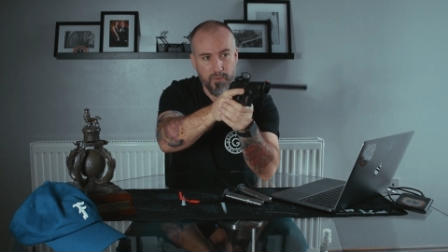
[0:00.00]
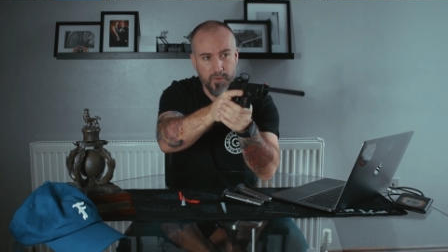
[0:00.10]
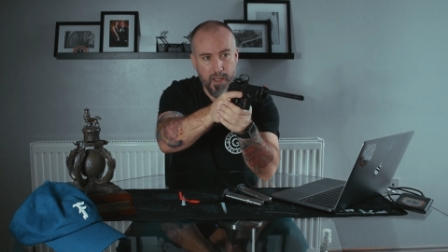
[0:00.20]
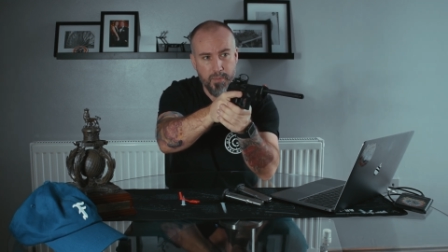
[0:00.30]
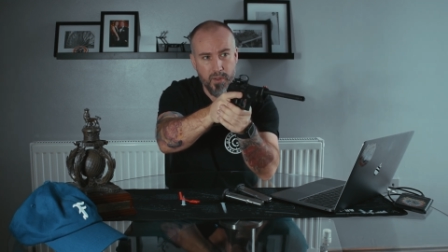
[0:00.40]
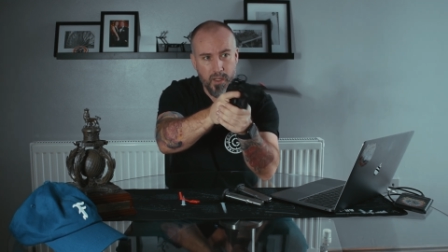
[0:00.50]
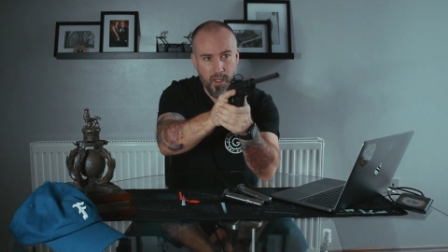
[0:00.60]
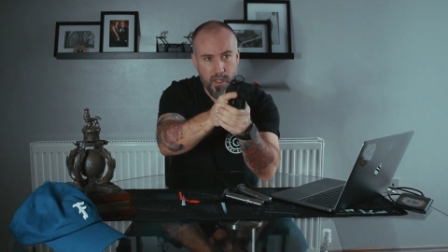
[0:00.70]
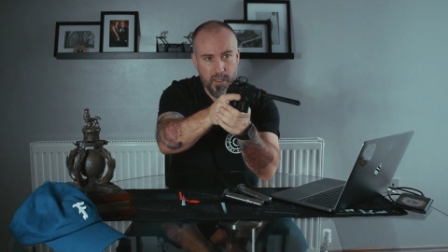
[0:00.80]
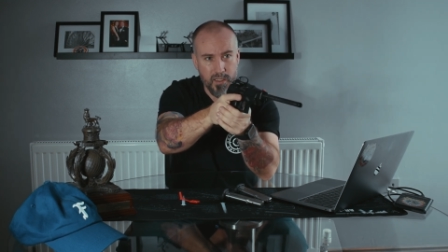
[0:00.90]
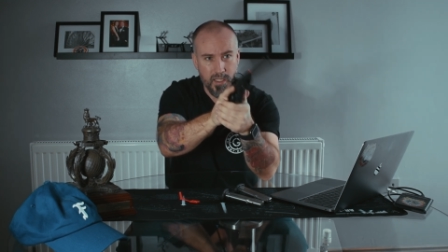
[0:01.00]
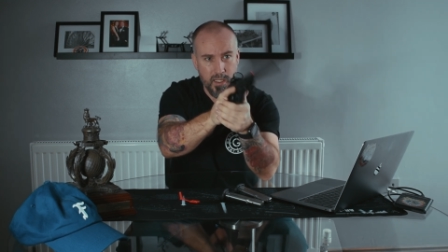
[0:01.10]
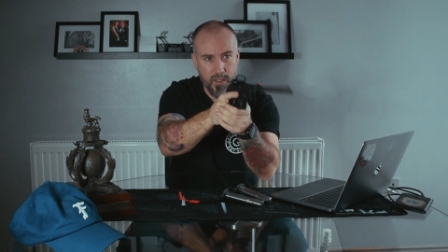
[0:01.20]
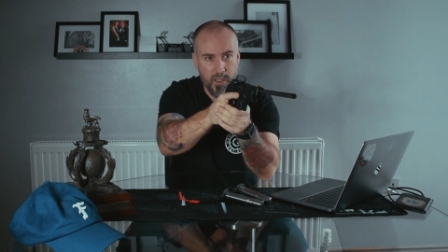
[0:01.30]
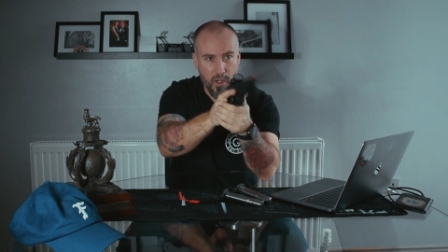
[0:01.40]
flip, and you can
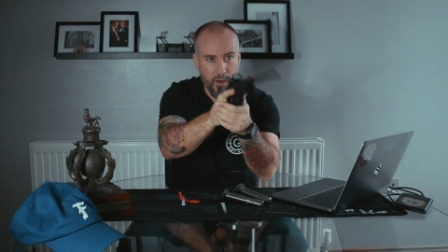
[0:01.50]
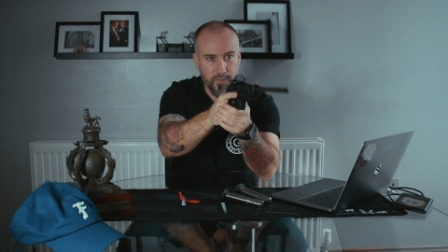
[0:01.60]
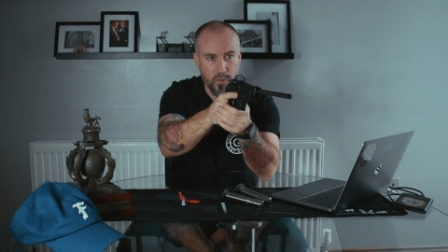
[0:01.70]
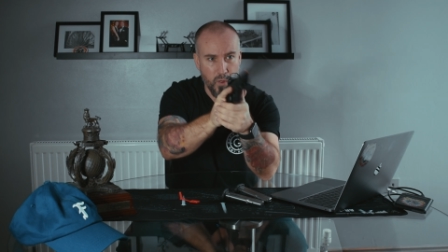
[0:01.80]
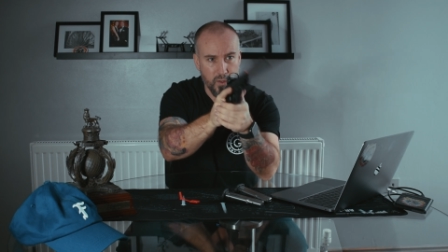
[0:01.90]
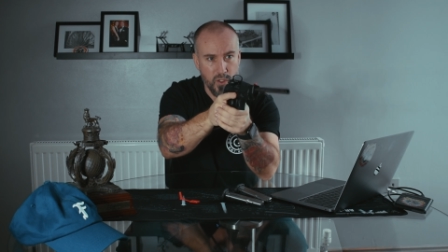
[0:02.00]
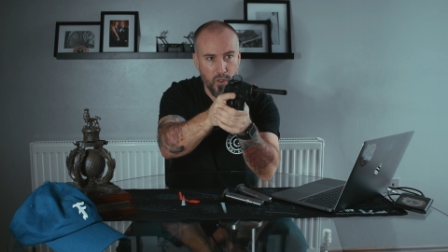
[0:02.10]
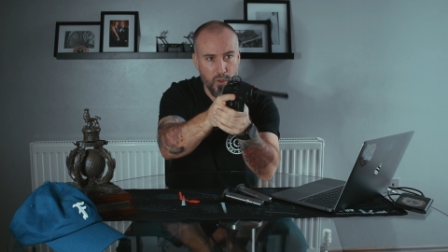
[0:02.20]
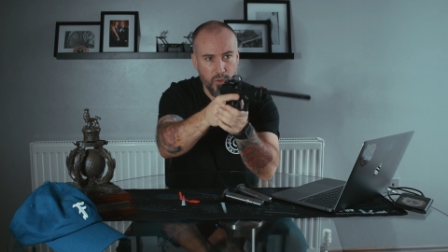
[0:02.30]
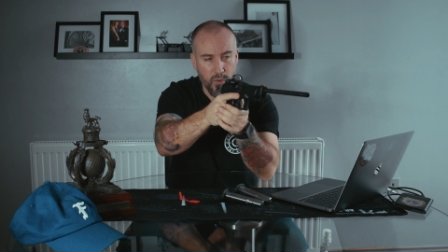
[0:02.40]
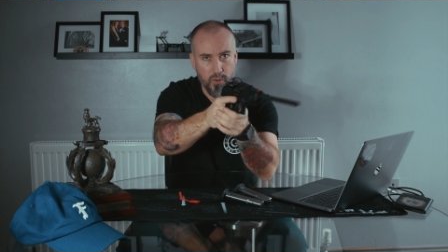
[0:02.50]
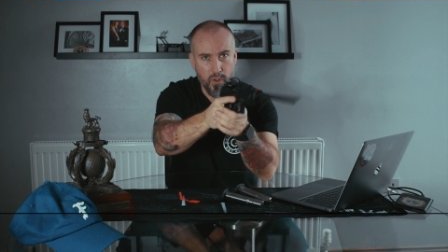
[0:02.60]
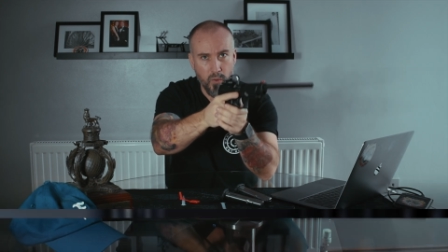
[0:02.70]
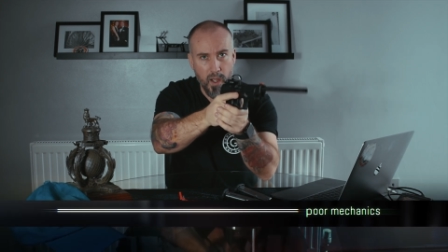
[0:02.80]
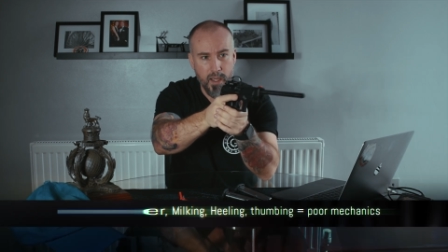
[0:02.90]
see that you're going off to one side or the
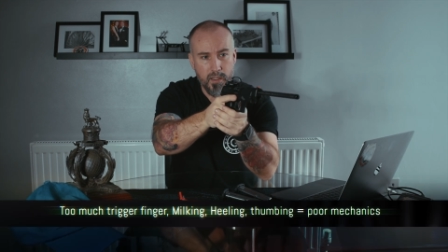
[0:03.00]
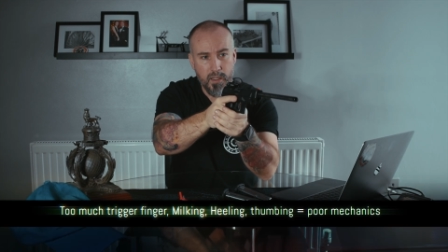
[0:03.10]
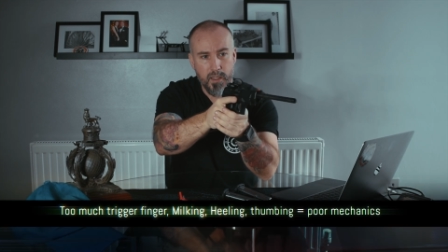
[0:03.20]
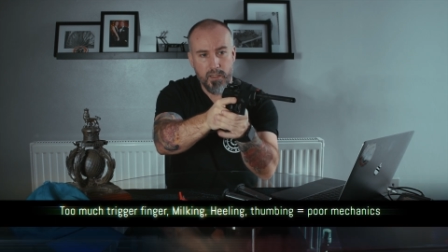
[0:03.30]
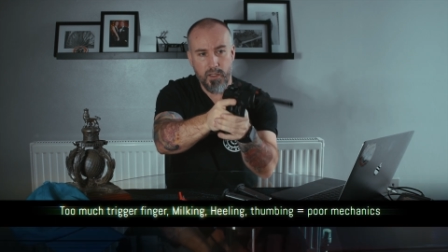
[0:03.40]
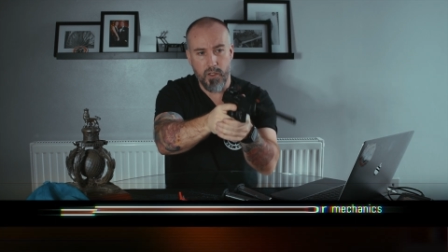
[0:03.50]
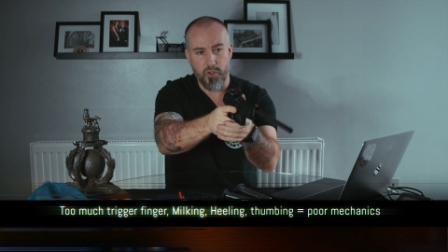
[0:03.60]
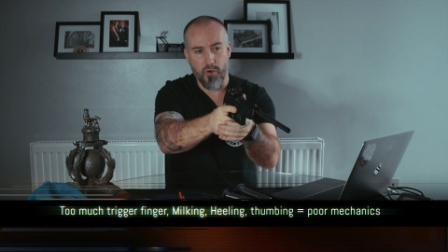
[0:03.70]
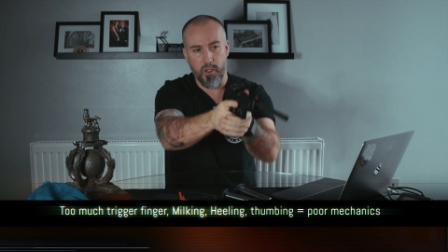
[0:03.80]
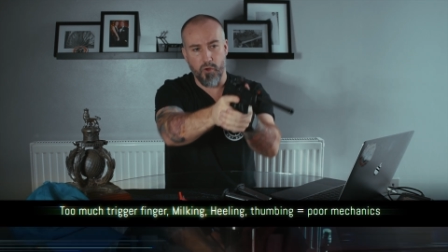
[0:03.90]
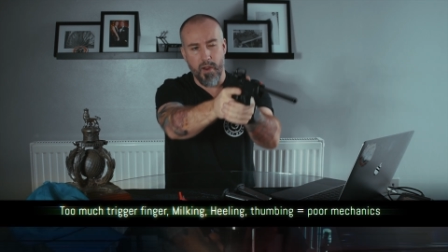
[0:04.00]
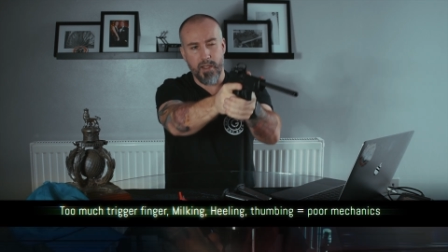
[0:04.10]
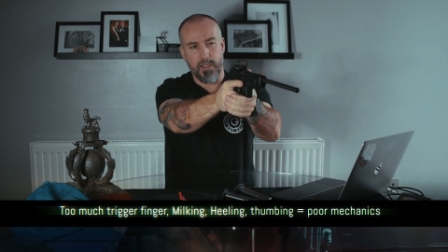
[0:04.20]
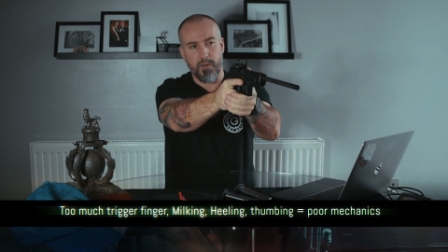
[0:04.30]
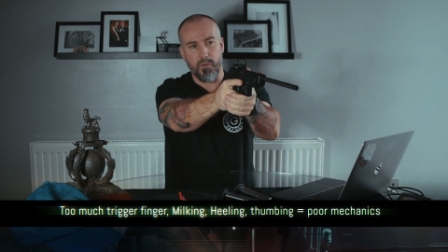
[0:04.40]
other way, so you can try and
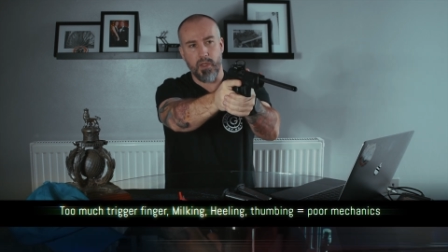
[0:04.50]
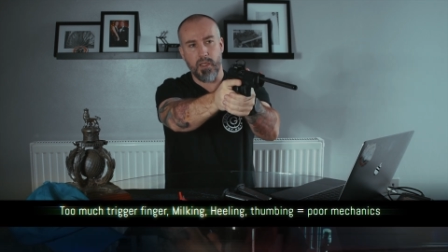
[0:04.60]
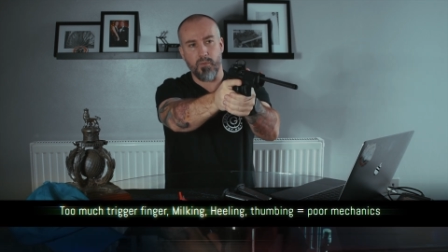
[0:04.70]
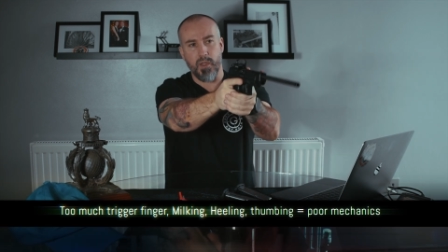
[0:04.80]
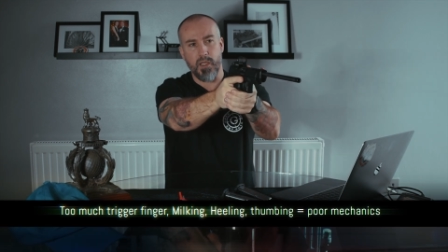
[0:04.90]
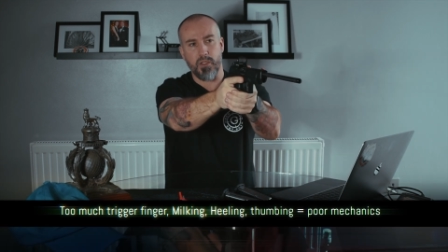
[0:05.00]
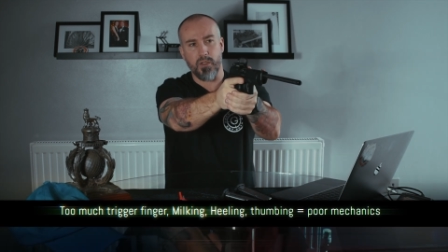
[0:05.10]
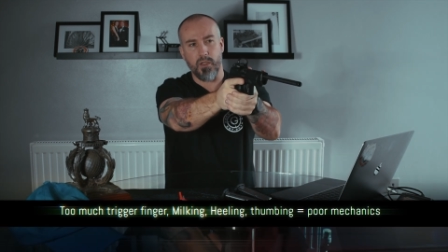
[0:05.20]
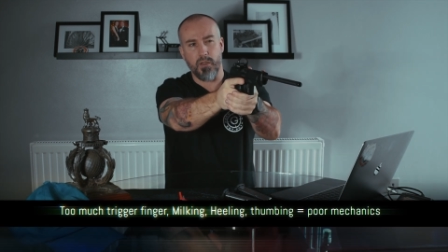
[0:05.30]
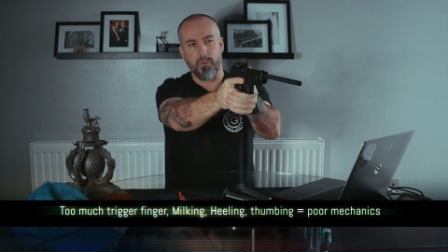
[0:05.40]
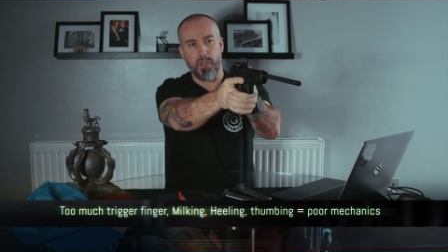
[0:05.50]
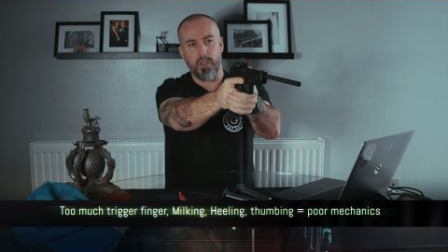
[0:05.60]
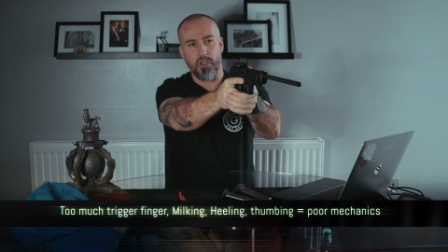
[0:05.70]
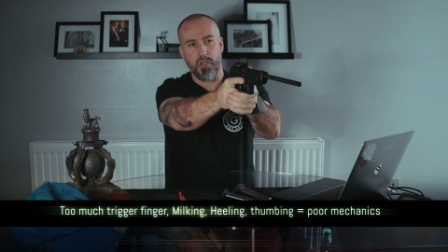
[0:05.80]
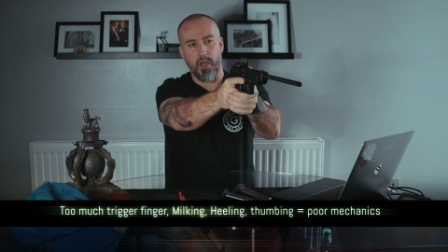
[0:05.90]
correct it with each
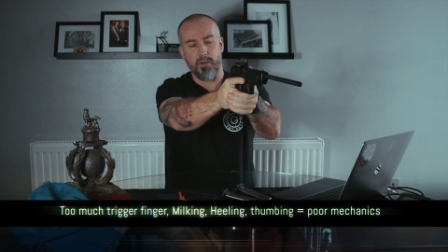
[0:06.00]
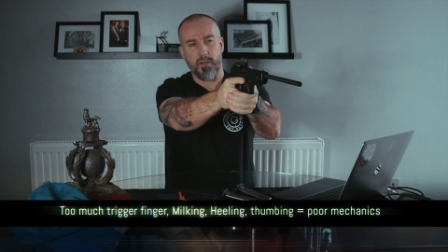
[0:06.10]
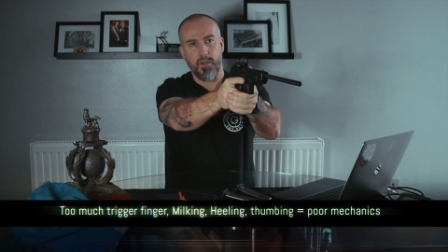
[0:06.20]
shot.